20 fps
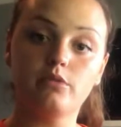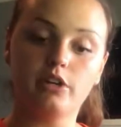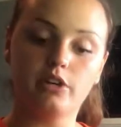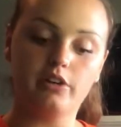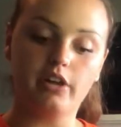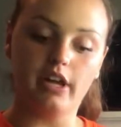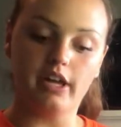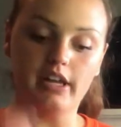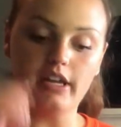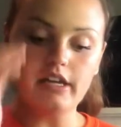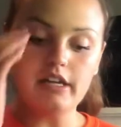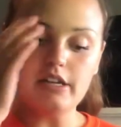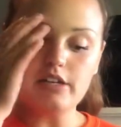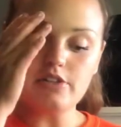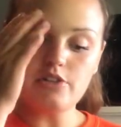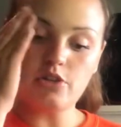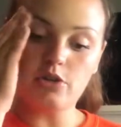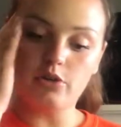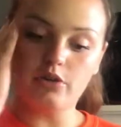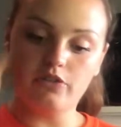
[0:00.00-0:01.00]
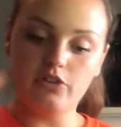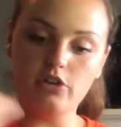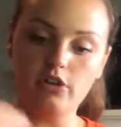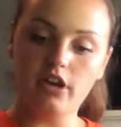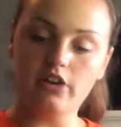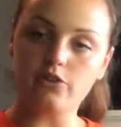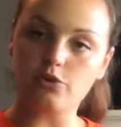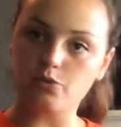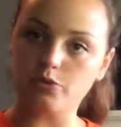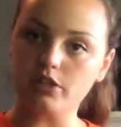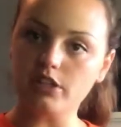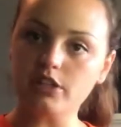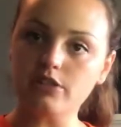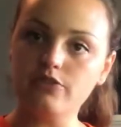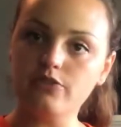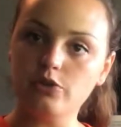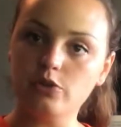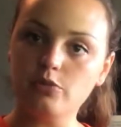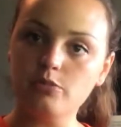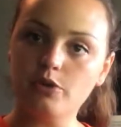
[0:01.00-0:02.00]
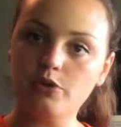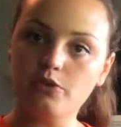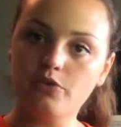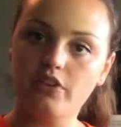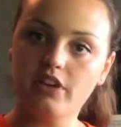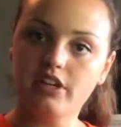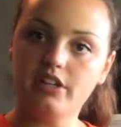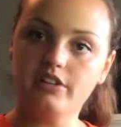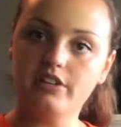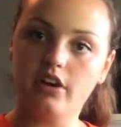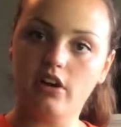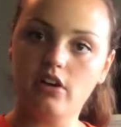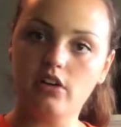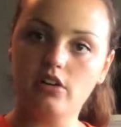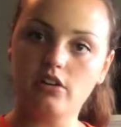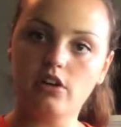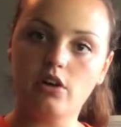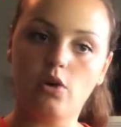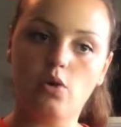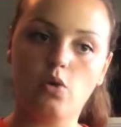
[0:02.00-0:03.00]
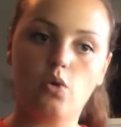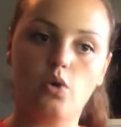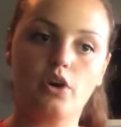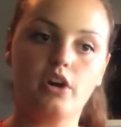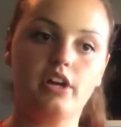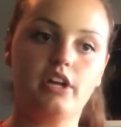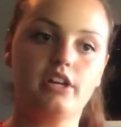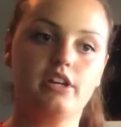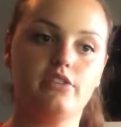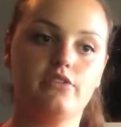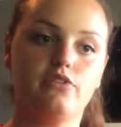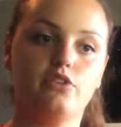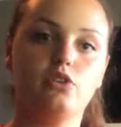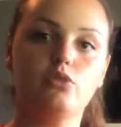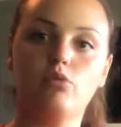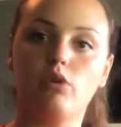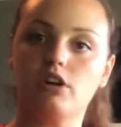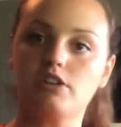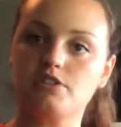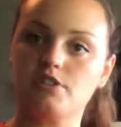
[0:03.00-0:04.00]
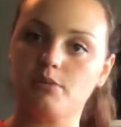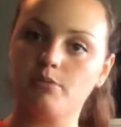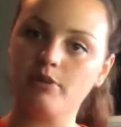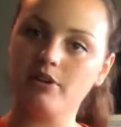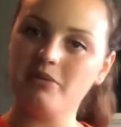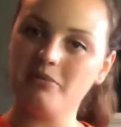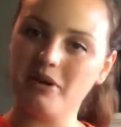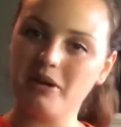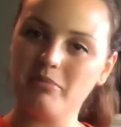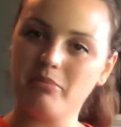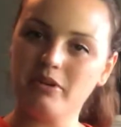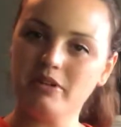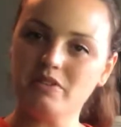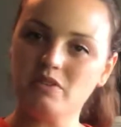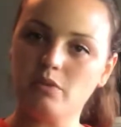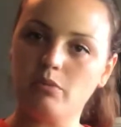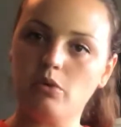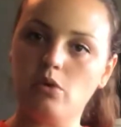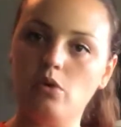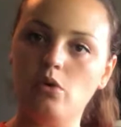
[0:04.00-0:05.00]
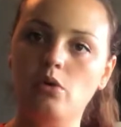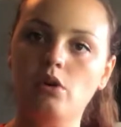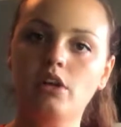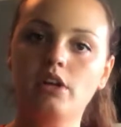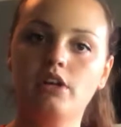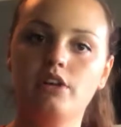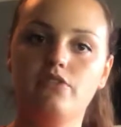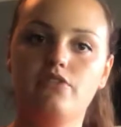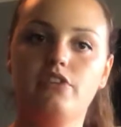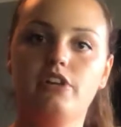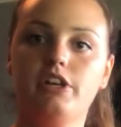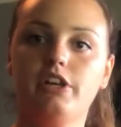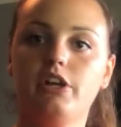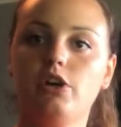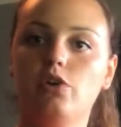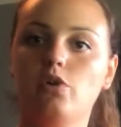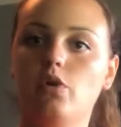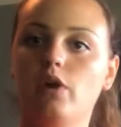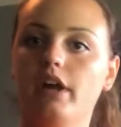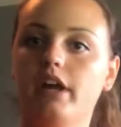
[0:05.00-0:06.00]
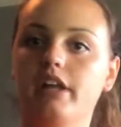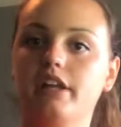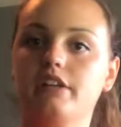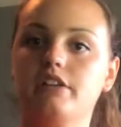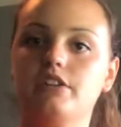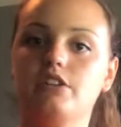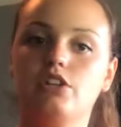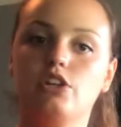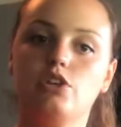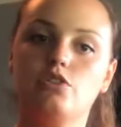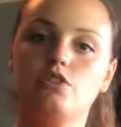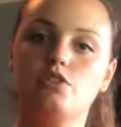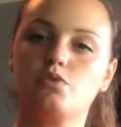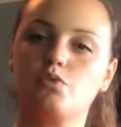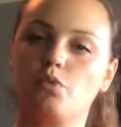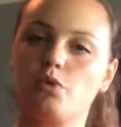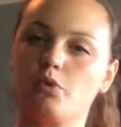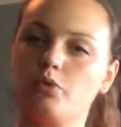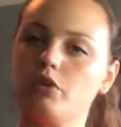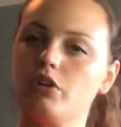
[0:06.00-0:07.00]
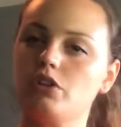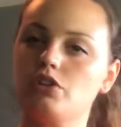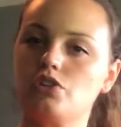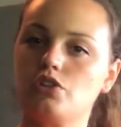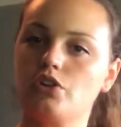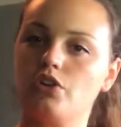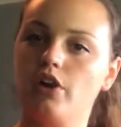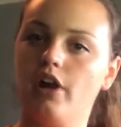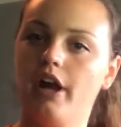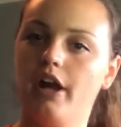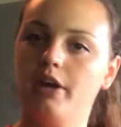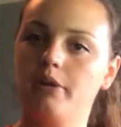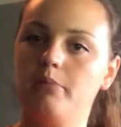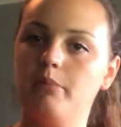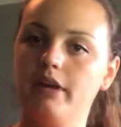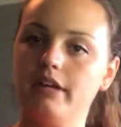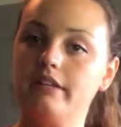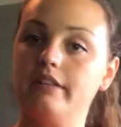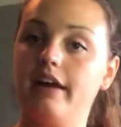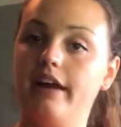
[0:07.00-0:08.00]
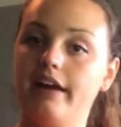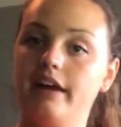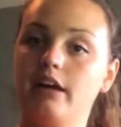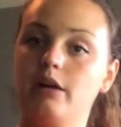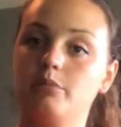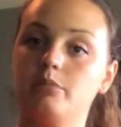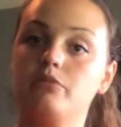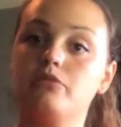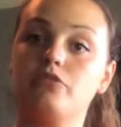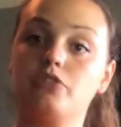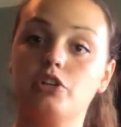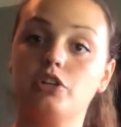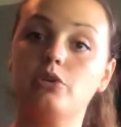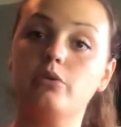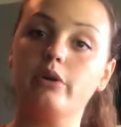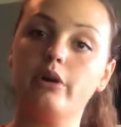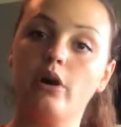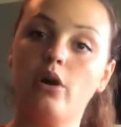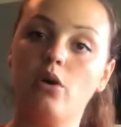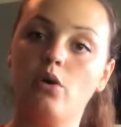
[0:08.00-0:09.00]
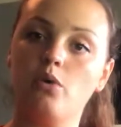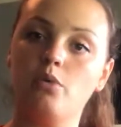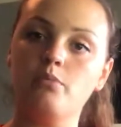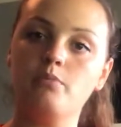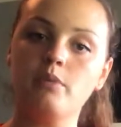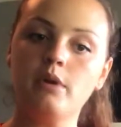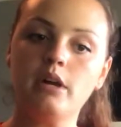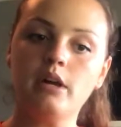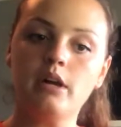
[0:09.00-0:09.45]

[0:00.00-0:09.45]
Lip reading: Okay, so if you have a really food motivated dog, or if you watch the Premac Principle video and you just weren't really sure how to make that happen for you at home,